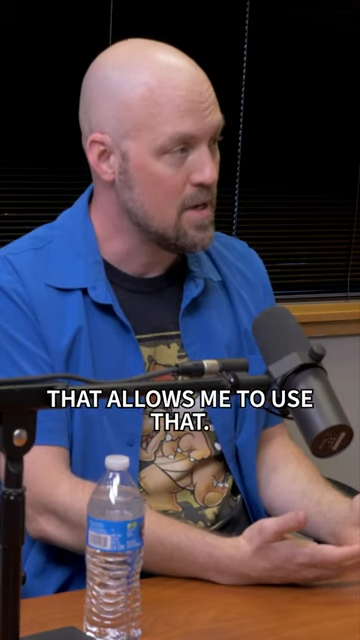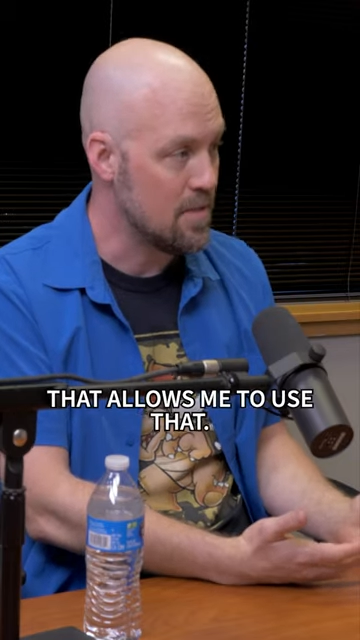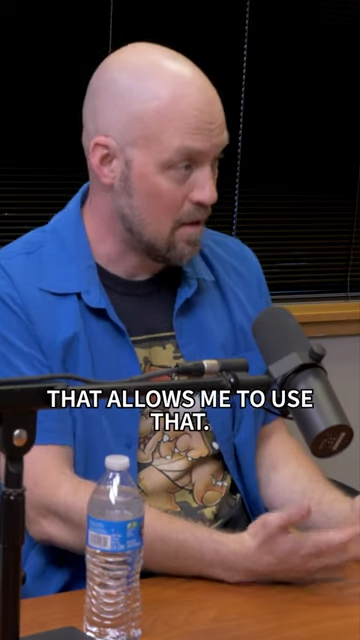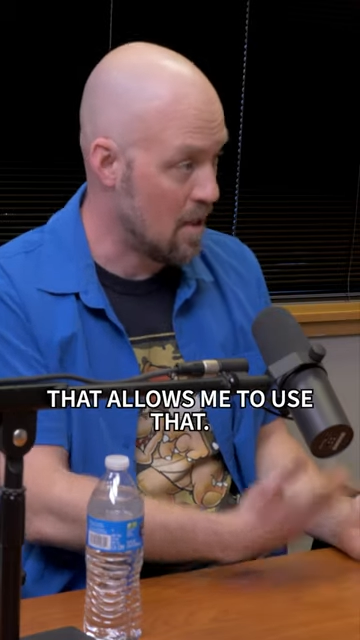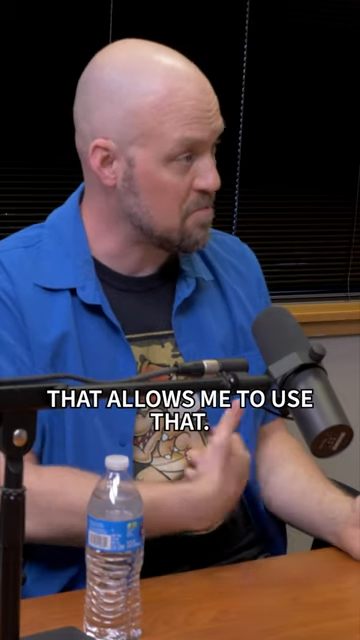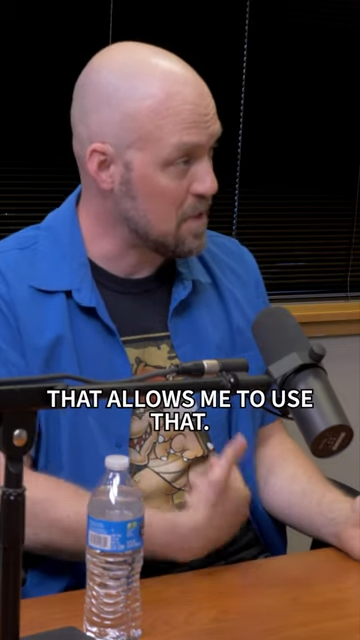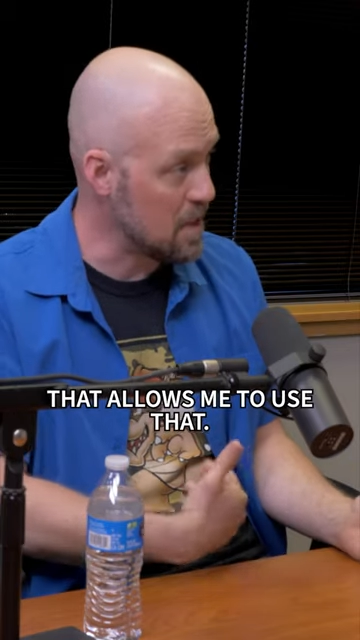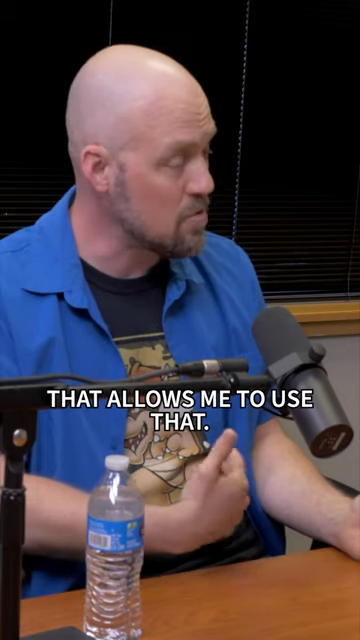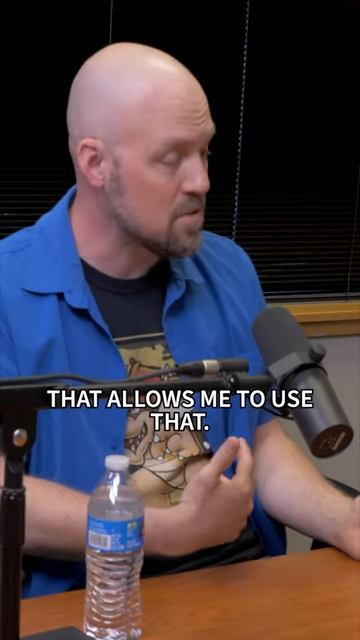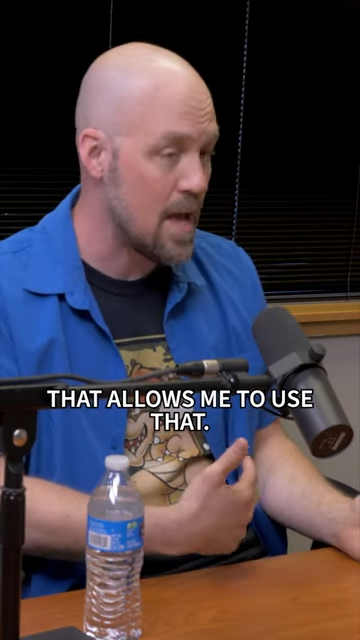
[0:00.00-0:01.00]
that allows me to
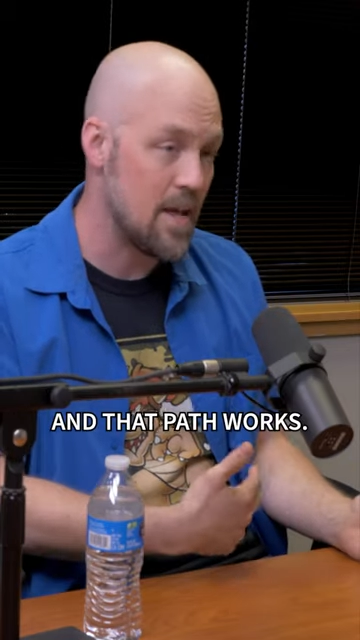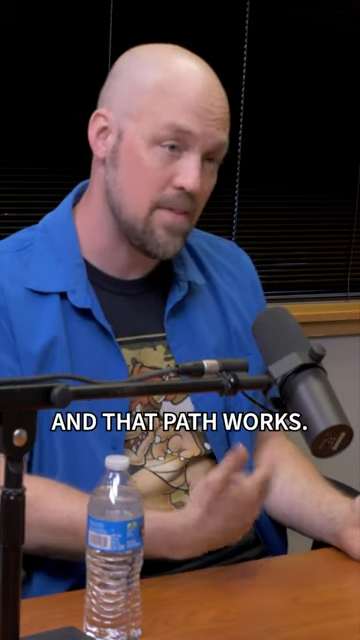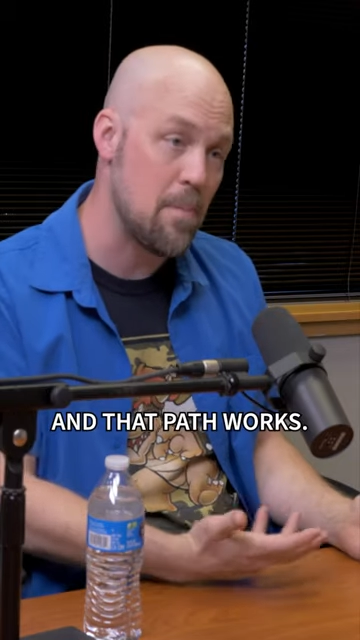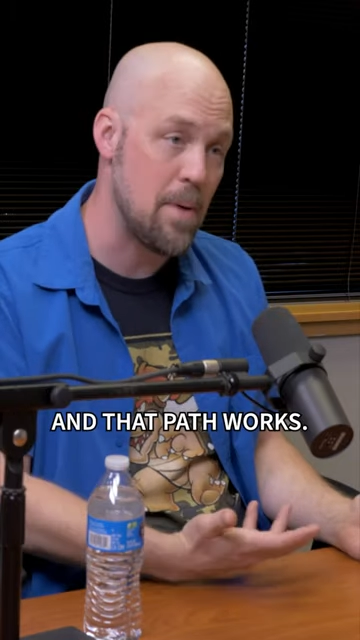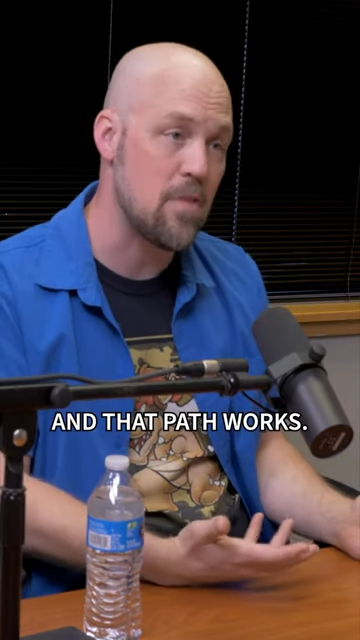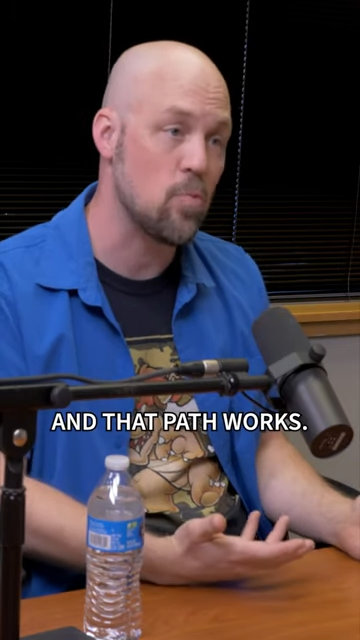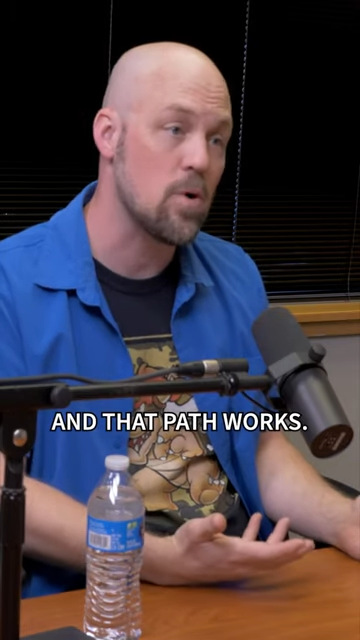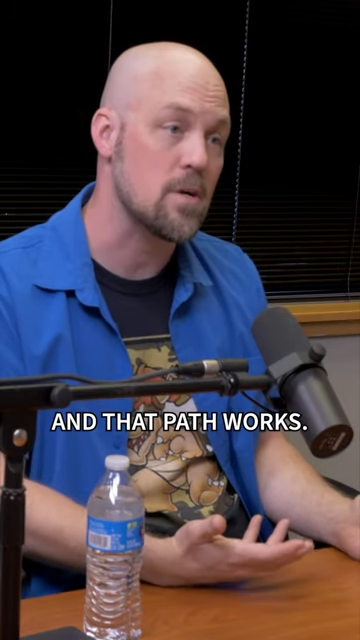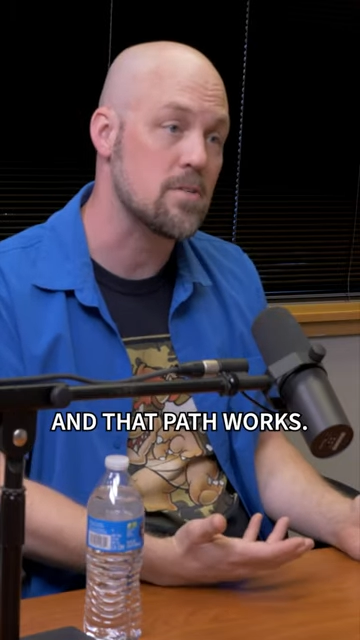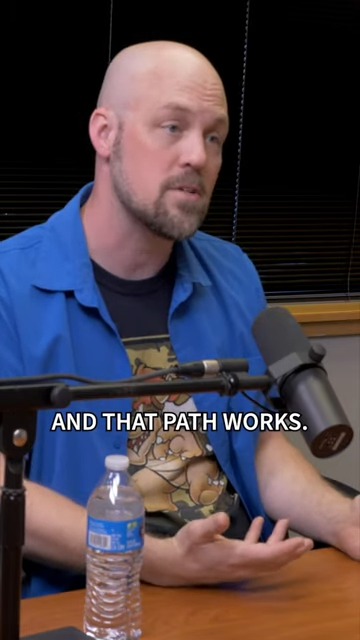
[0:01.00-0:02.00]
use that. And that path
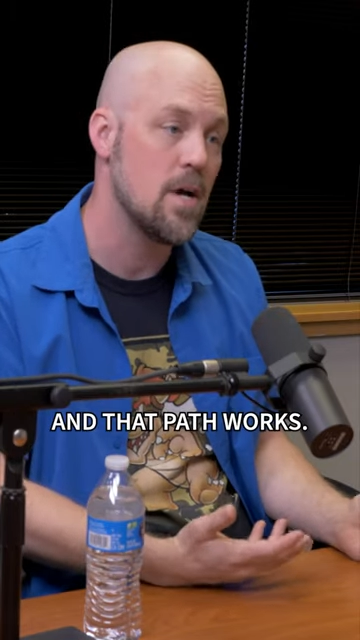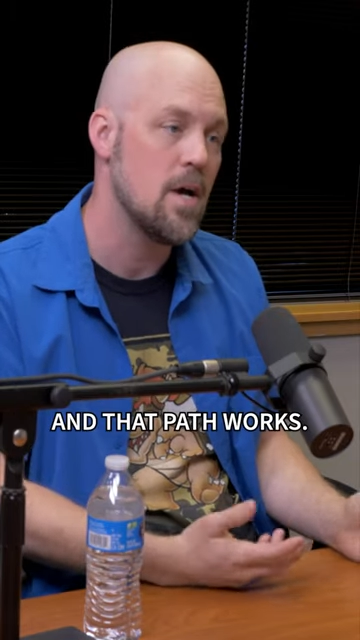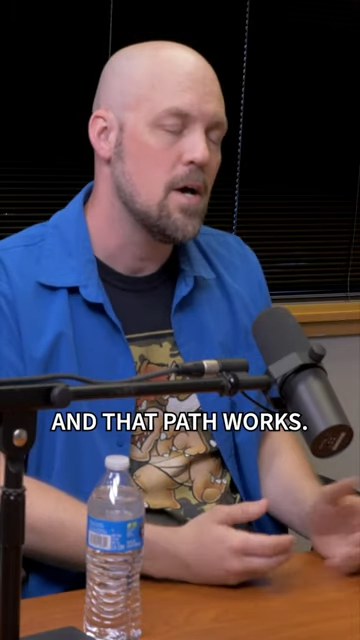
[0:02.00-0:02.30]
works.